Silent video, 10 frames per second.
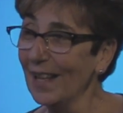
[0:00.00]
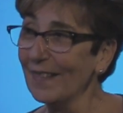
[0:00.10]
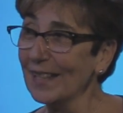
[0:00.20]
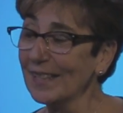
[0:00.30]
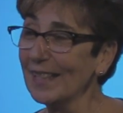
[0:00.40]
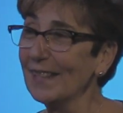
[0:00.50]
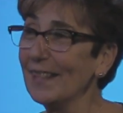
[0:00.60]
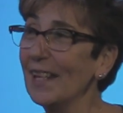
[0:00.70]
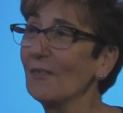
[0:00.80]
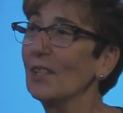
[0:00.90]
They sit,
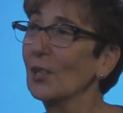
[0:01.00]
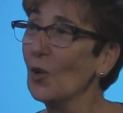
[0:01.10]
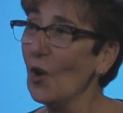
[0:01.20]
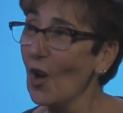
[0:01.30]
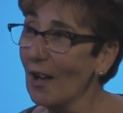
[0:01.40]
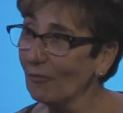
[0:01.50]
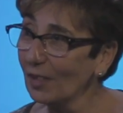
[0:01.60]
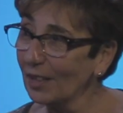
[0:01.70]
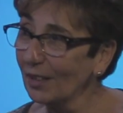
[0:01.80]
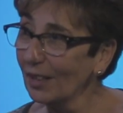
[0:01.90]
they have their
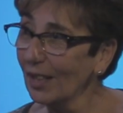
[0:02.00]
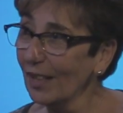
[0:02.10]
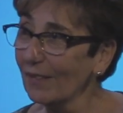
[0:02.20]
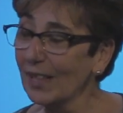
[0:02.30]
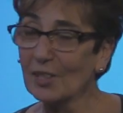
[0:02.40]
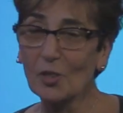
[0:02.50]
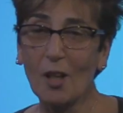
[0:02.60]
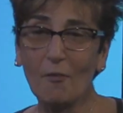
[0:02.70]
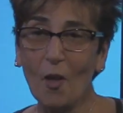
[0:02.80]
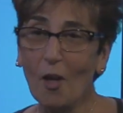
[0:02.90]
coffee, they
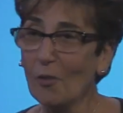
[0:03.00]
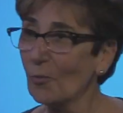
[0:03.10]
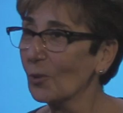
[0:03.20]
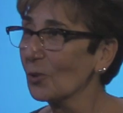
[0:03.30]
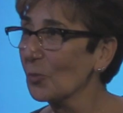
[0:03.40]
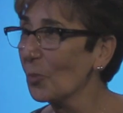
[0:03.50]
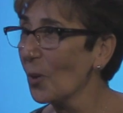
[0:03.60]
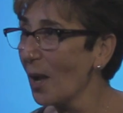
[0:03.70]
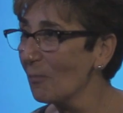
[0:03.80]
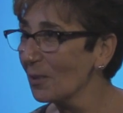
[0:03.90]
solve all the world's
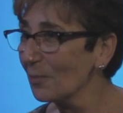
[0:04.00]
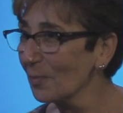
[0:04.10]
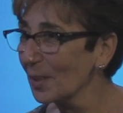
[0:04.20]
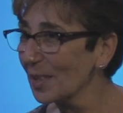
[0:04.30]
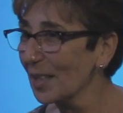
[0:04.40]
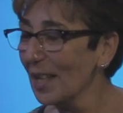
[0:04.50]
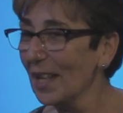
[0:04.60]
problems.